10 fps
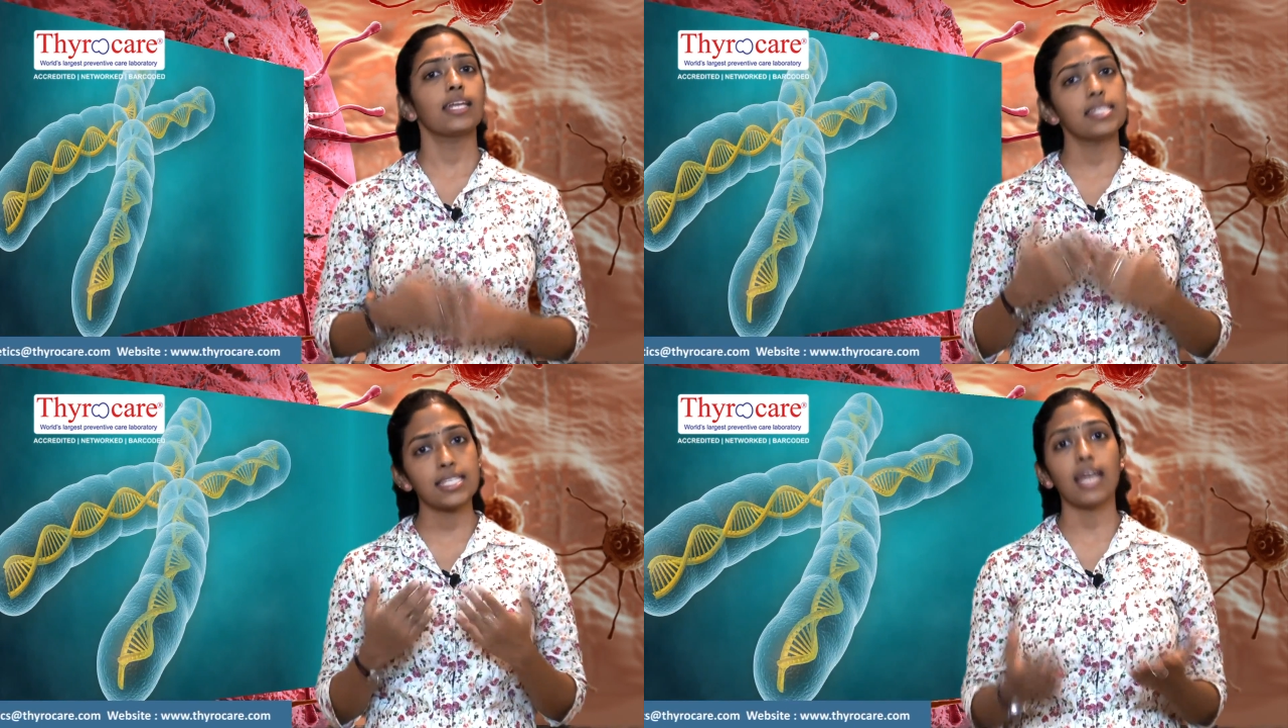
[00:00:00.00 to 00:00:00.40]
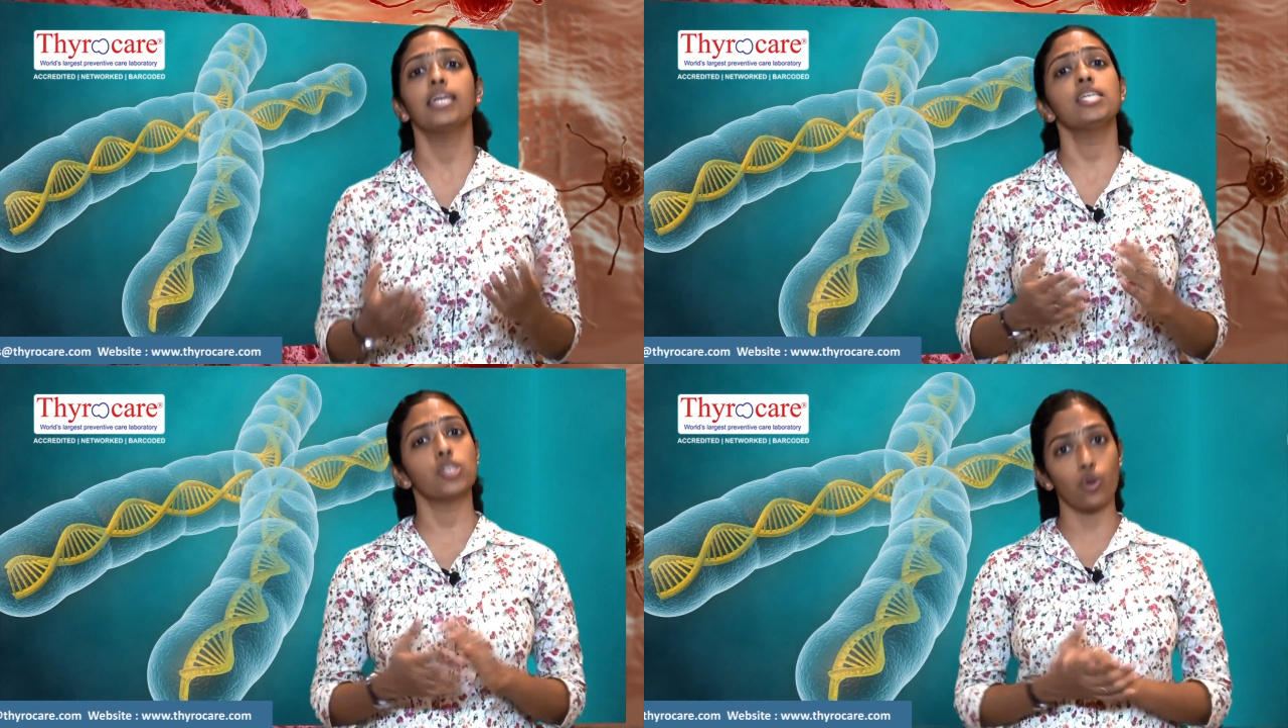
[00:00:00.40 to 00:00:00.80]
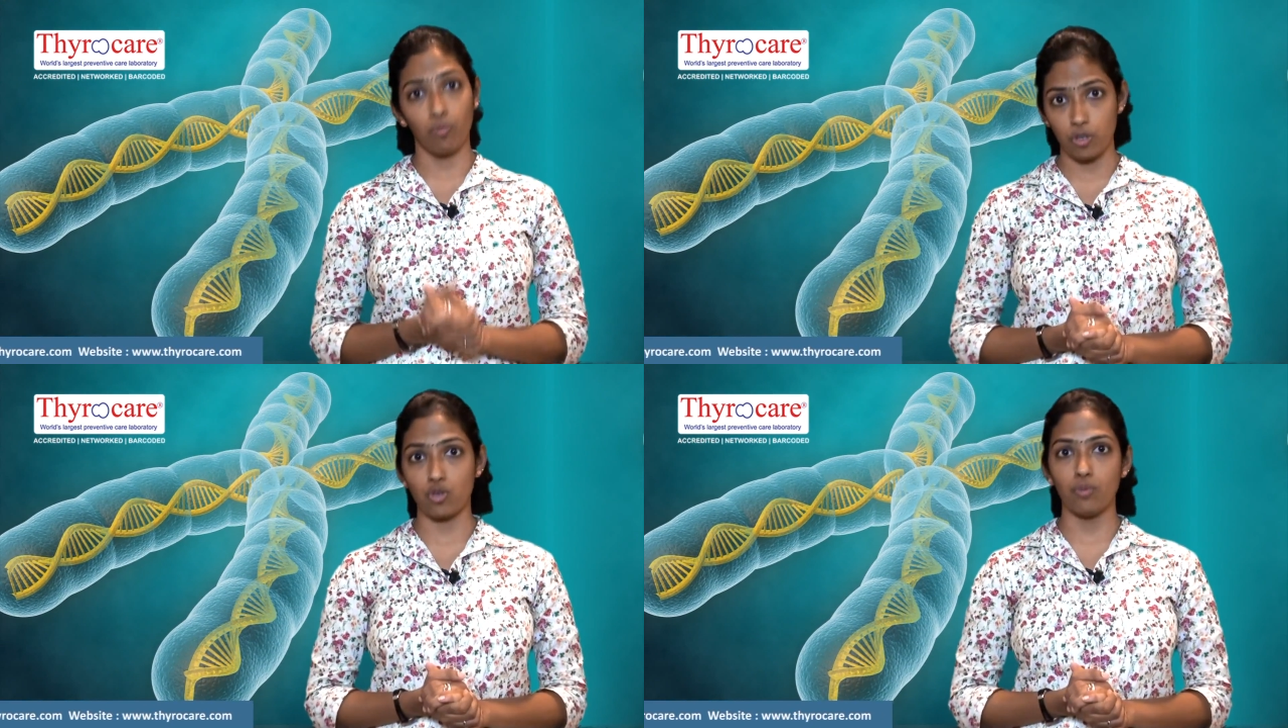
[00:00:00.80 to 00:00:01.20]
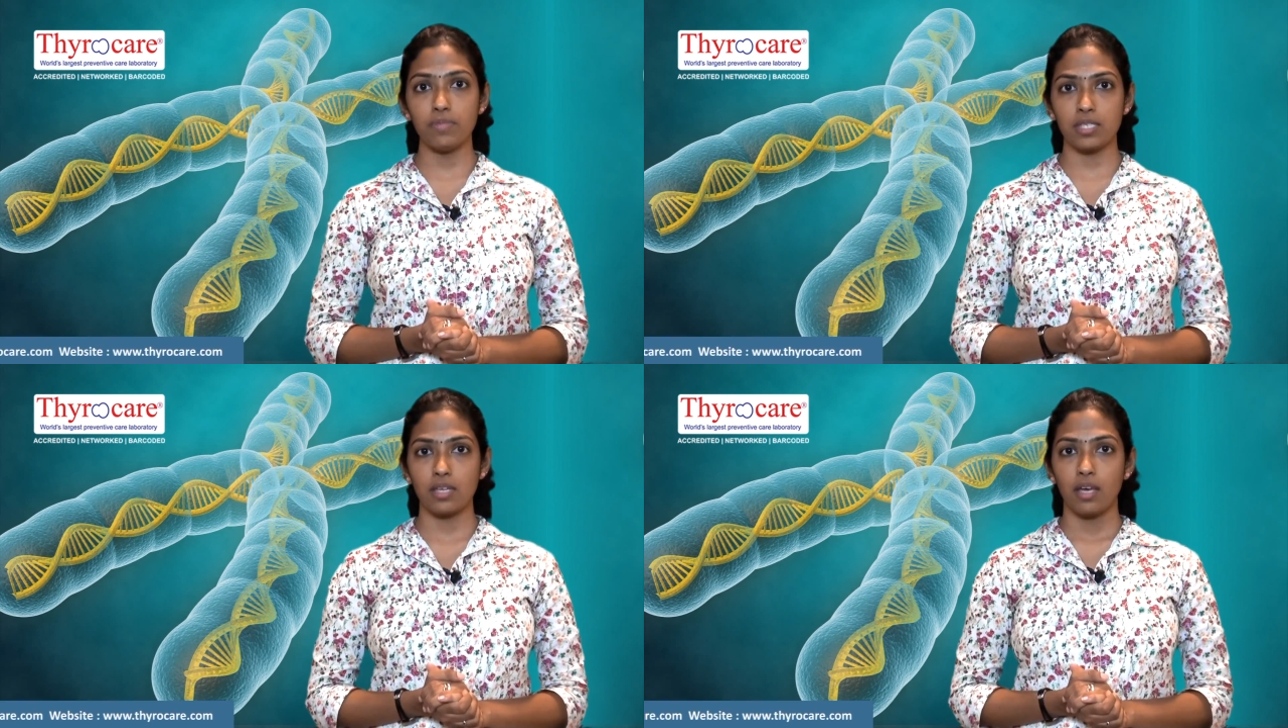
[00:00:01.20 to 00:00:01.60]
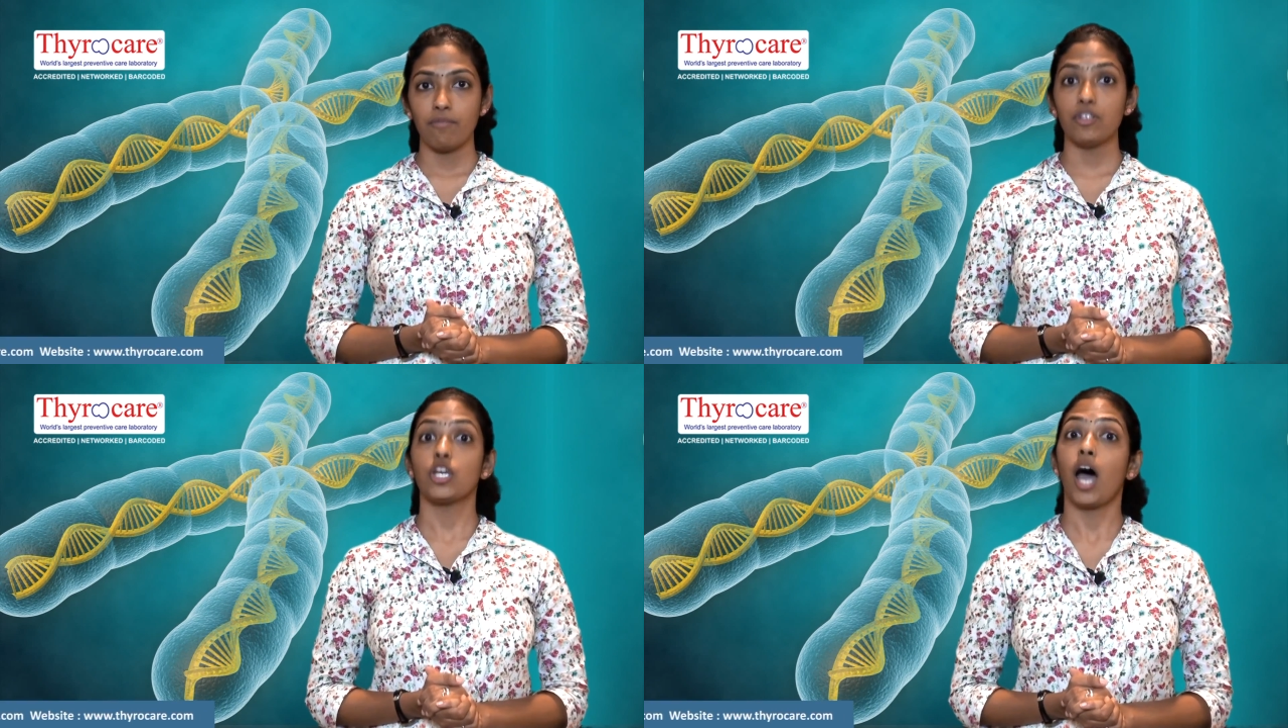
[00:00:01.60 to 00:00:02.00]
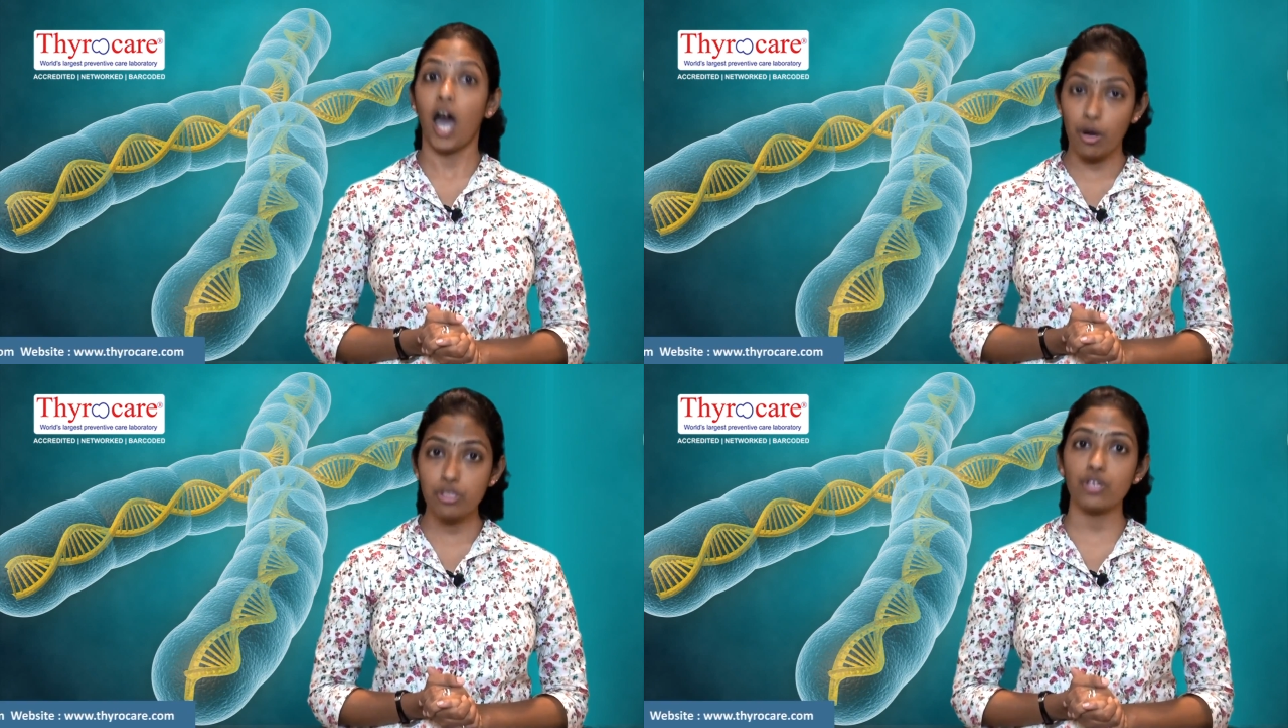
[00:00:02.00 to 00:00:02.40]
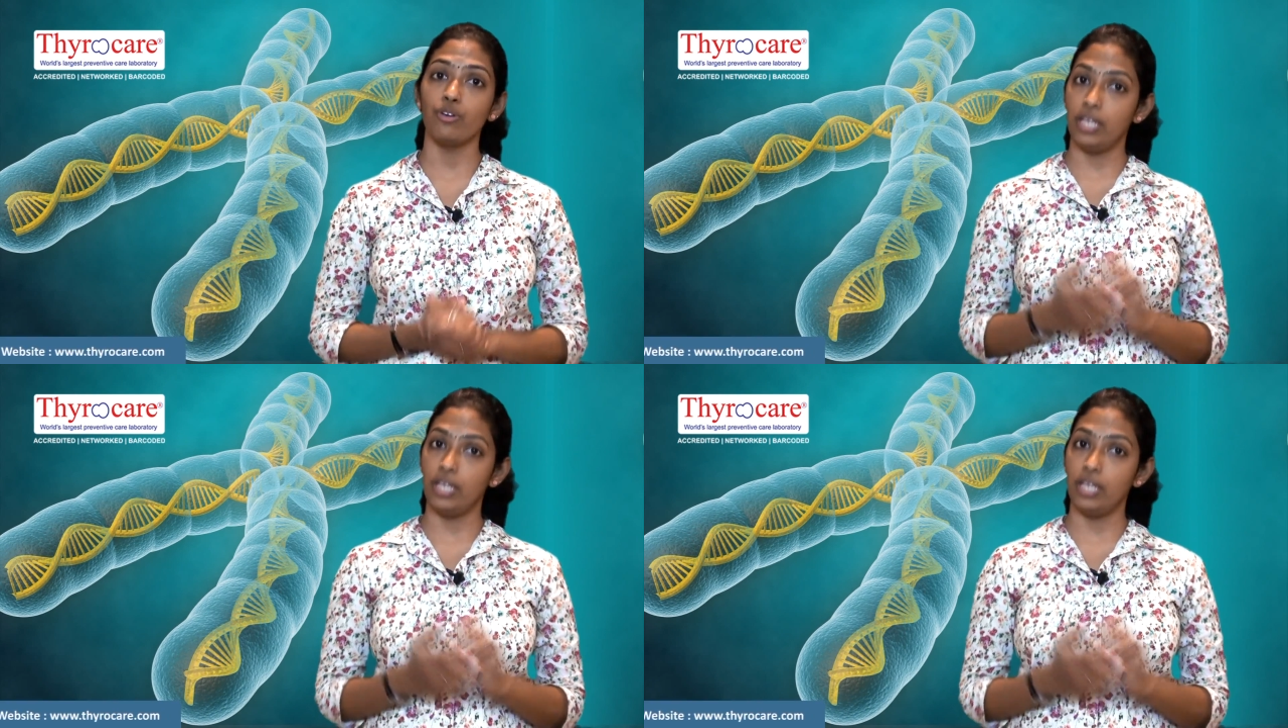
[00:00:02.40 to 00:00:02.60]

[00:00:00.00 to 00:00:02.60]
that studies chromosomes which house